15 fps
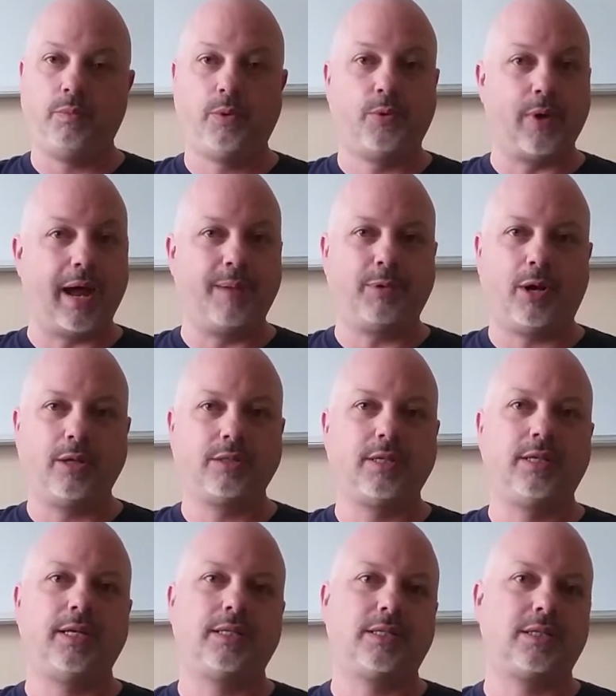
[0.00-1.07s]
grab onto
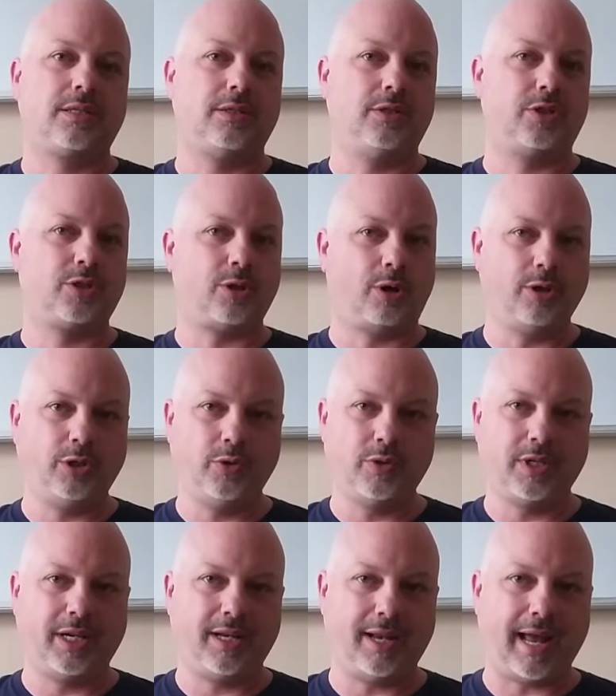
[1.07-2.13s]
this, start
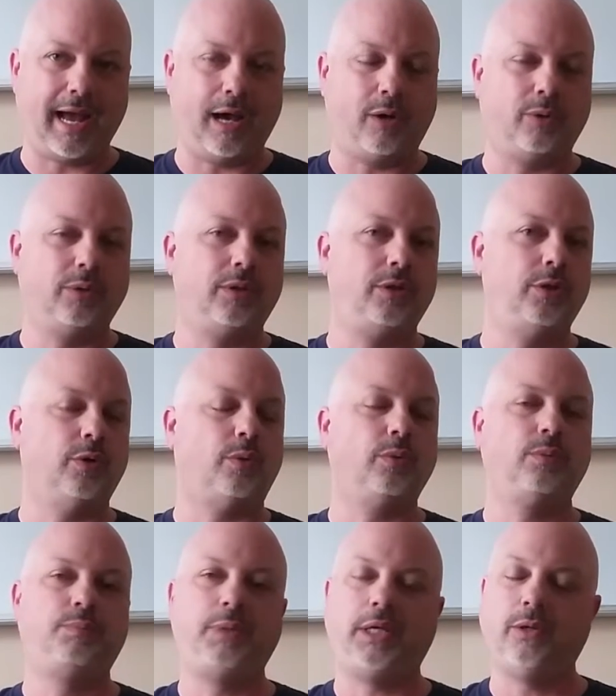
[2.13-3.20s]
using it now.
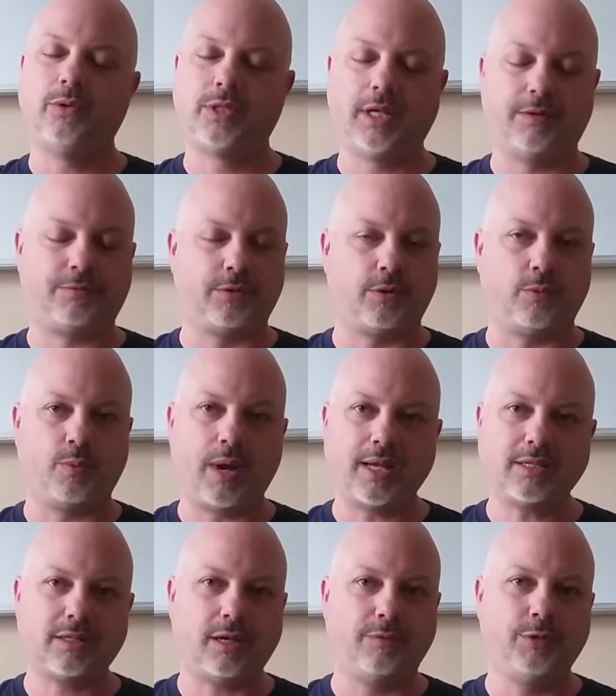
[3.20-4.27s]
You'll be using it for the
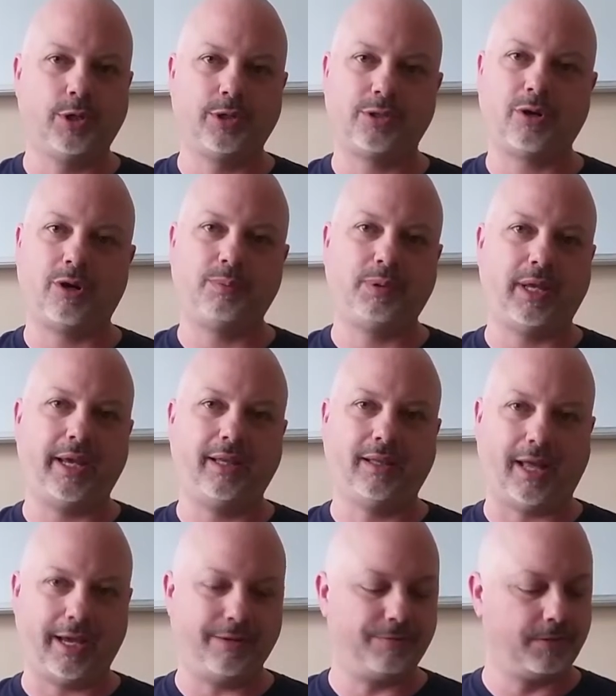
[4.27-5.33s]
rest of your guitar playing
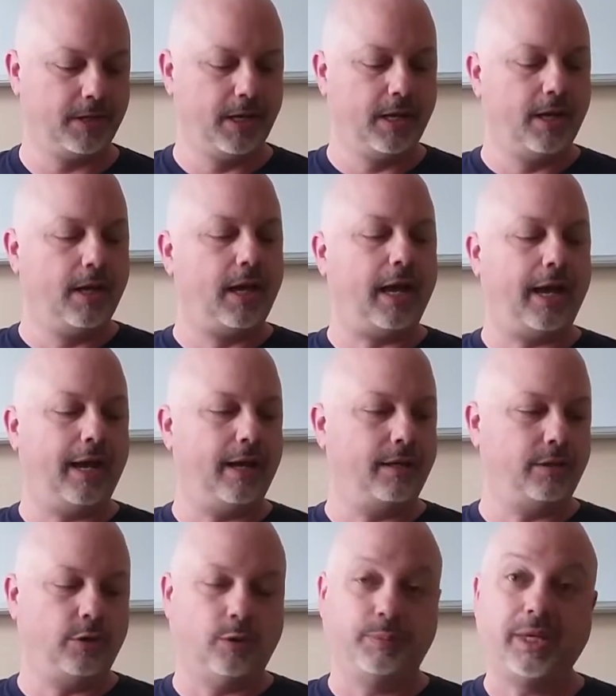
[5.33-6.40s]
life,
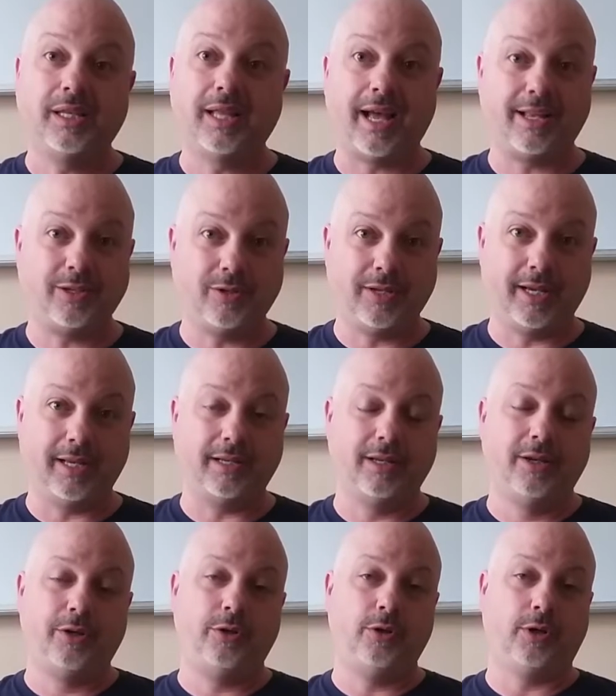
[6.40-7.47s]
and you'll glad you did.
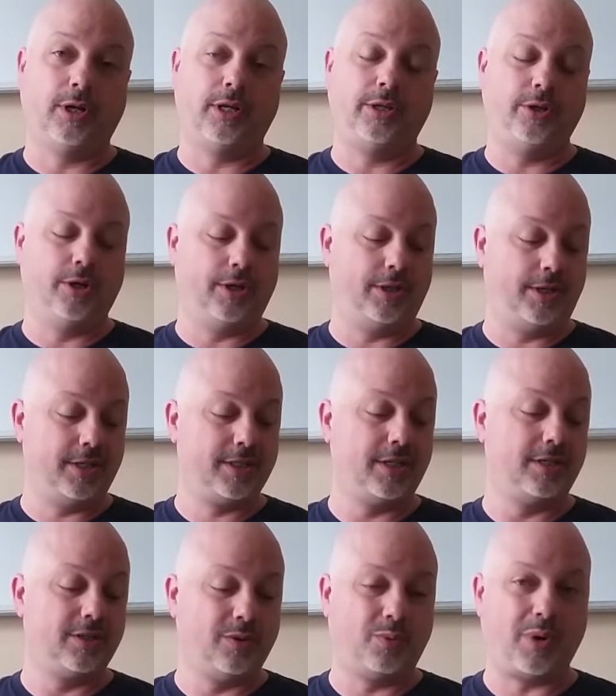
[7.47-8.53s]
This
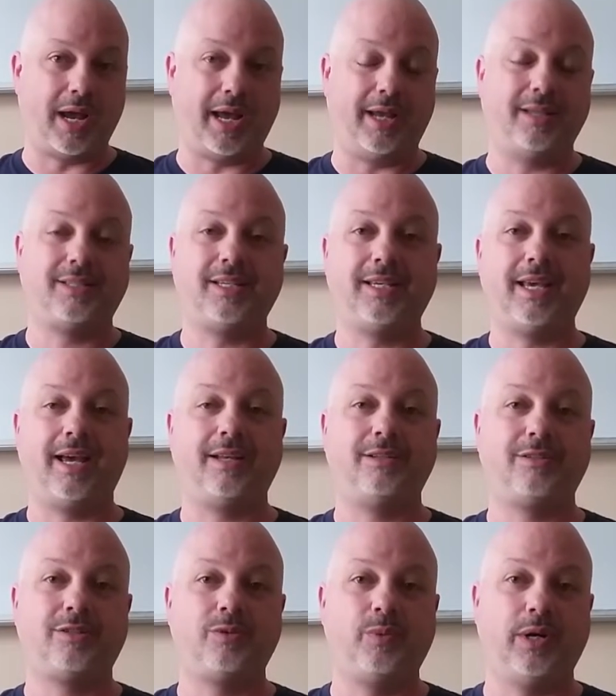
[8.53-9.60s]
is the way to
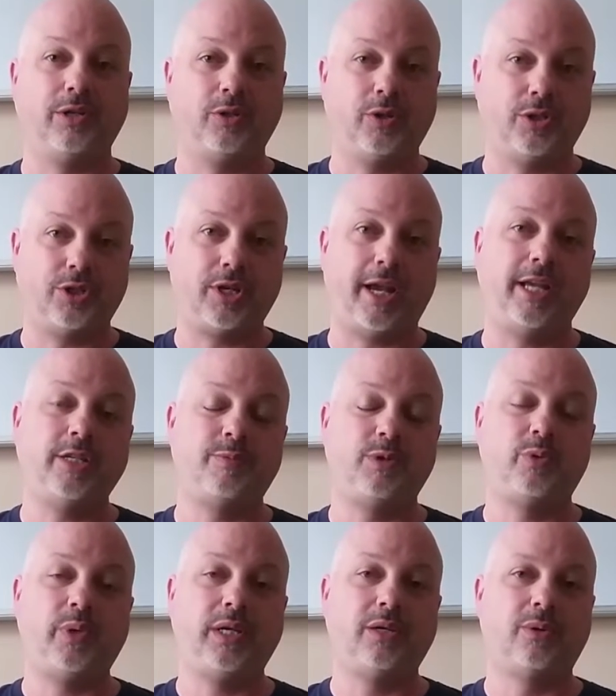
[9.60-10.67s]
get to where you can change
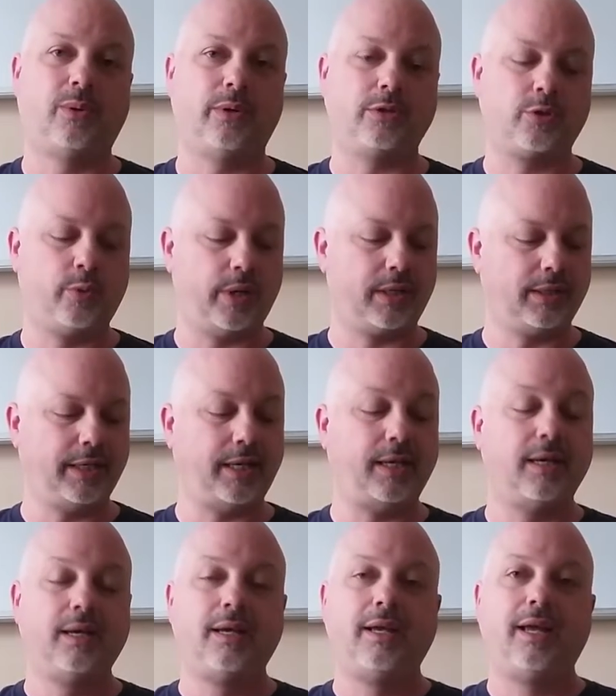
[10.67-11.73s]
between chords
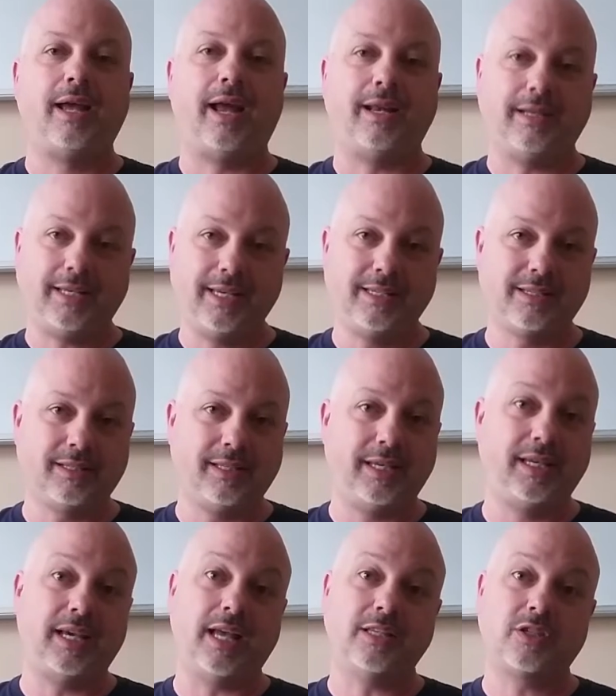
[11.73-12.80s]
quickly and
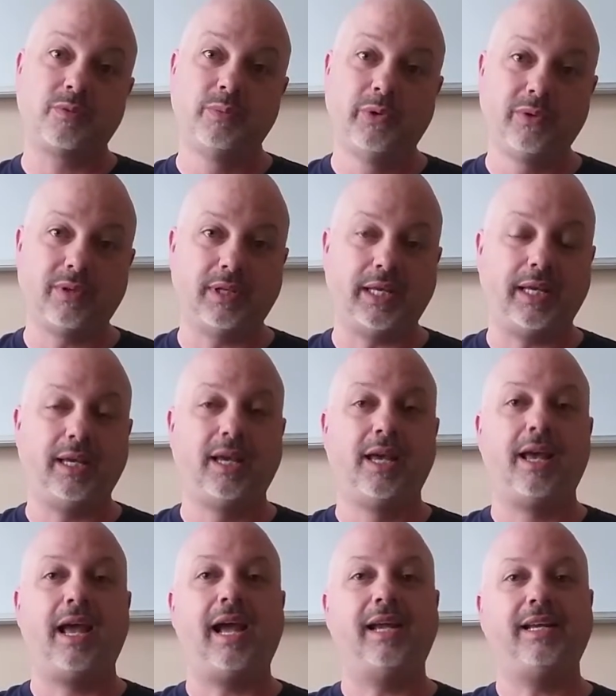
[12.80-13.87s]
easily and smoothly
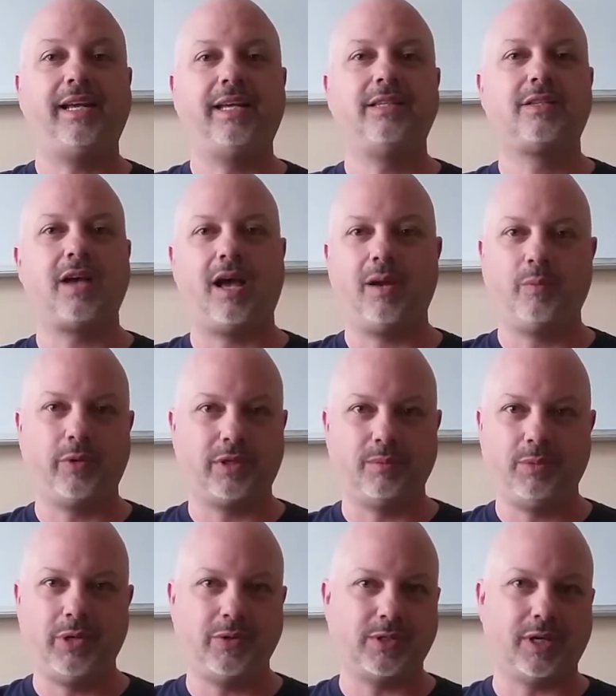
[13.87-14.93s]
and in time with the
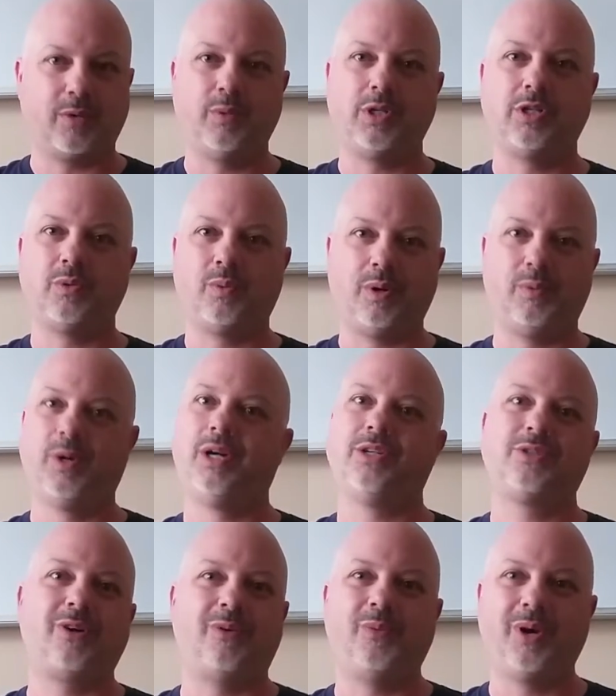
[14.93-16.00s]
music, which is what we're going
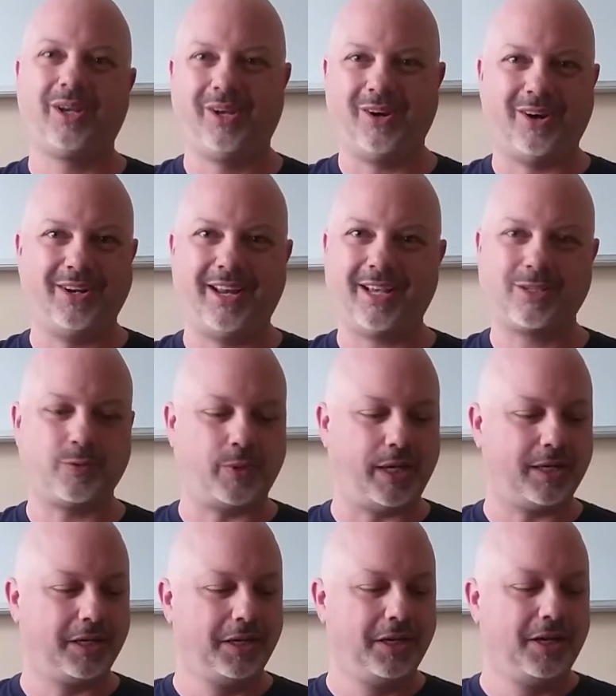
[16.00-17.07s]
to start working on next
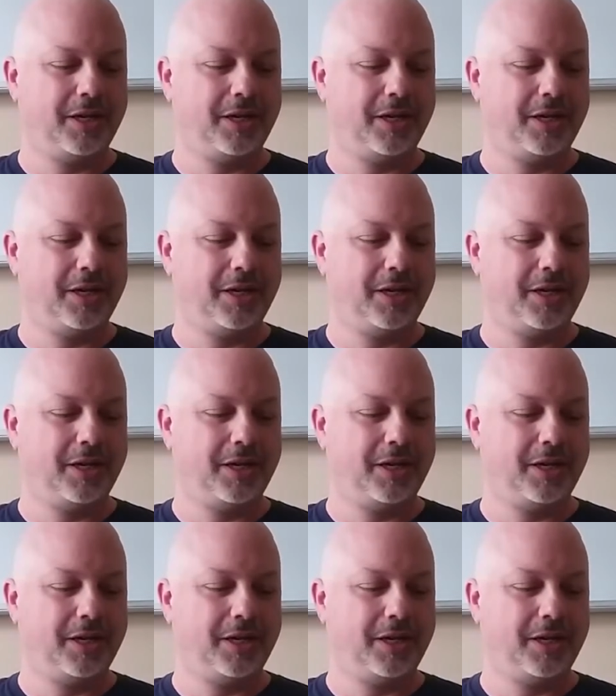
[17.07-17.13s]
week.